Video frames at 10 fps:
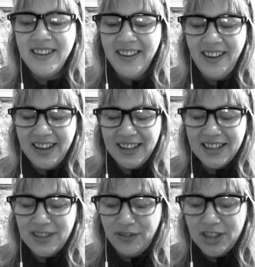I
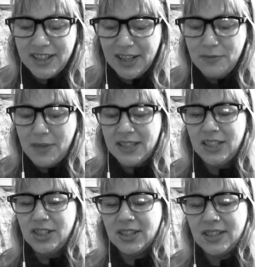guess if you send a
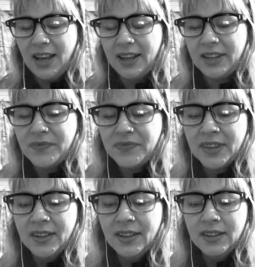message, it's like,
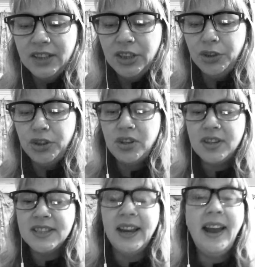you could
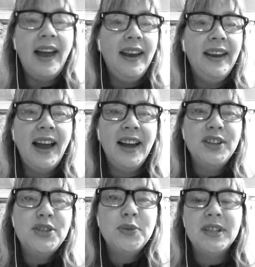say, hey, how are you
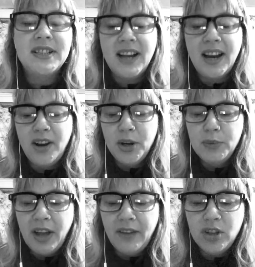doing today? I hope
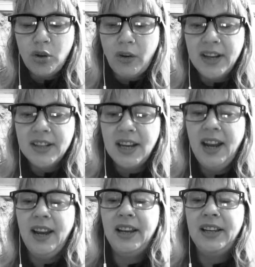you're having a great
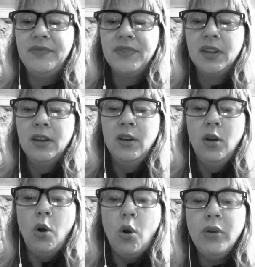day.
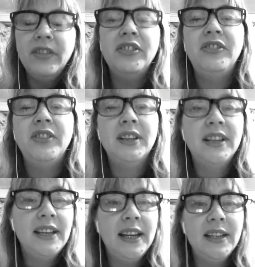Or if you're feeling
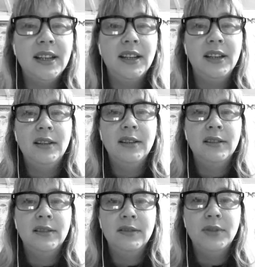needy,
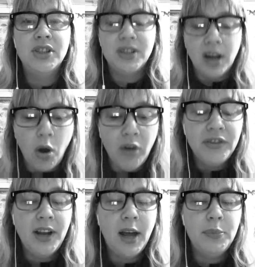which
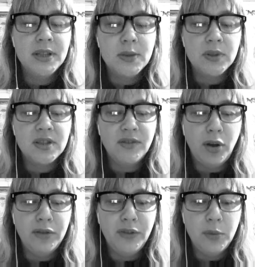often happens with
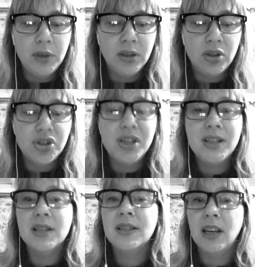Divine Feminine, because she
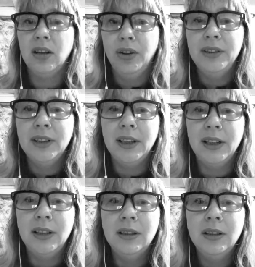does get lonely,